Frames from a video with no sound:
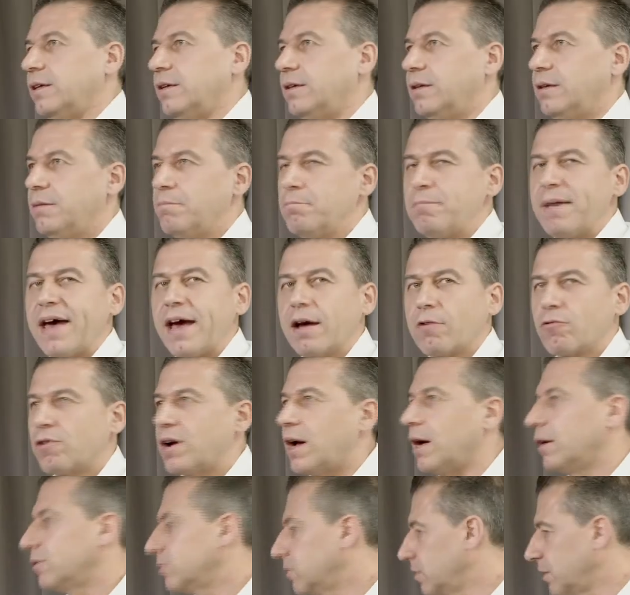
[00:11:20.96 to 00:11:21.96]
in
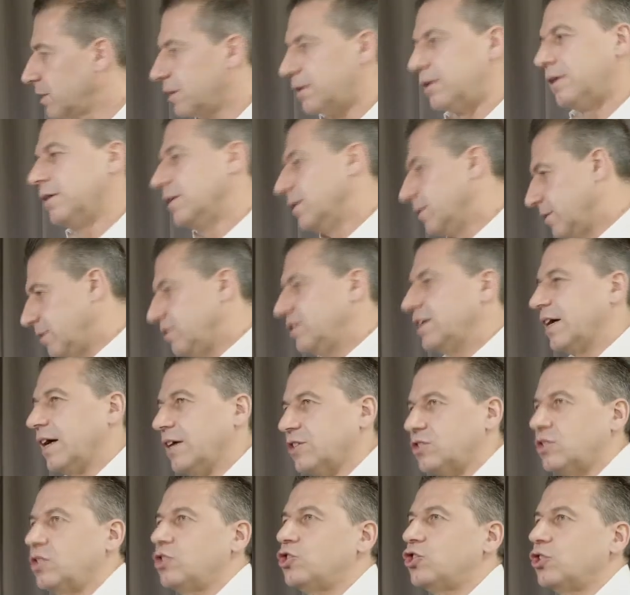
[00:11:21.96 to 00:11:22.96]
background
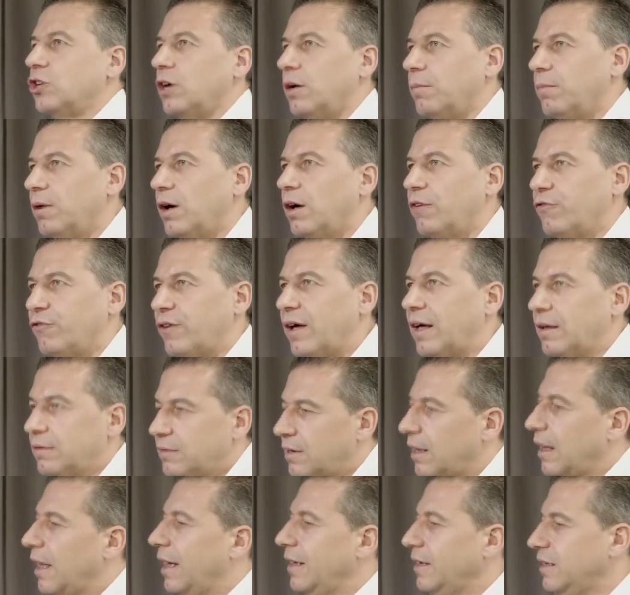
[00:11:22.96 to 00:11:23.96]
does the job of
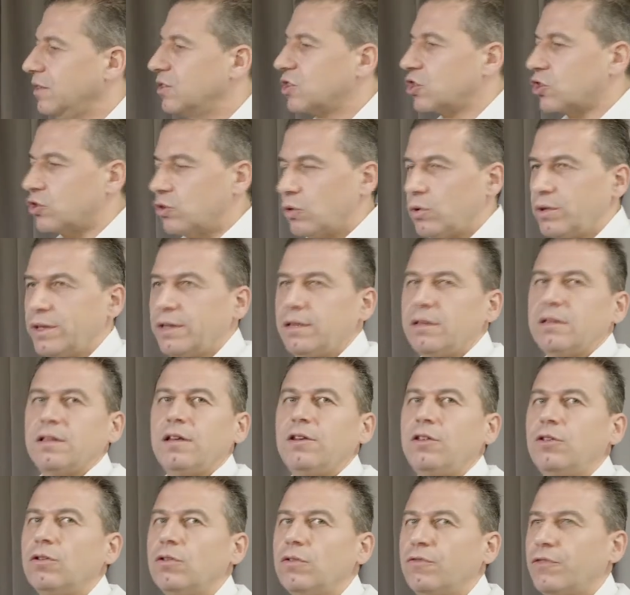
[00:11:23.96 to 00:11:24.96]
installing the
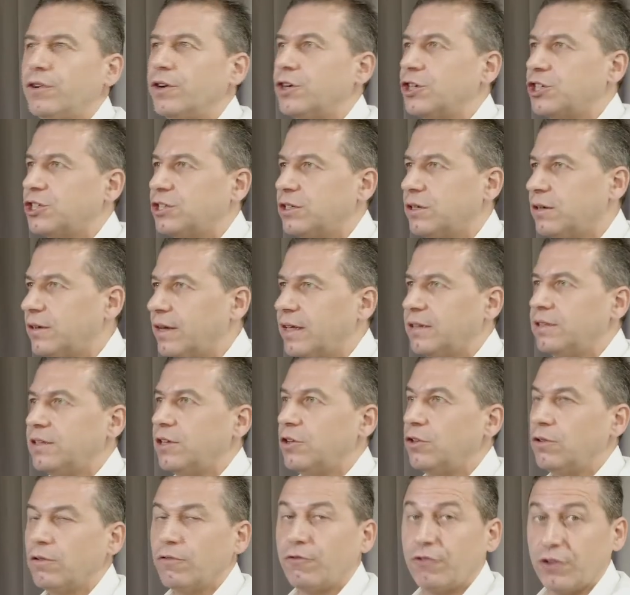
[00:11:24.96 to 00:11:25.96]
new version and the
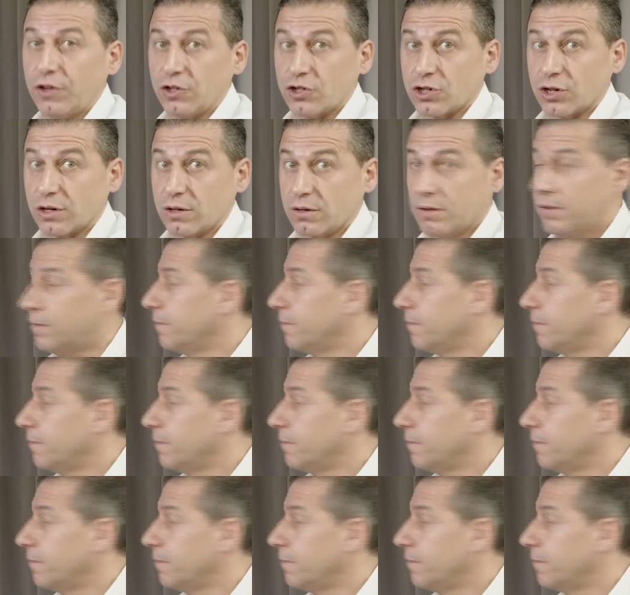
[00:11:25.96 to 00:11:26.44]
new feature.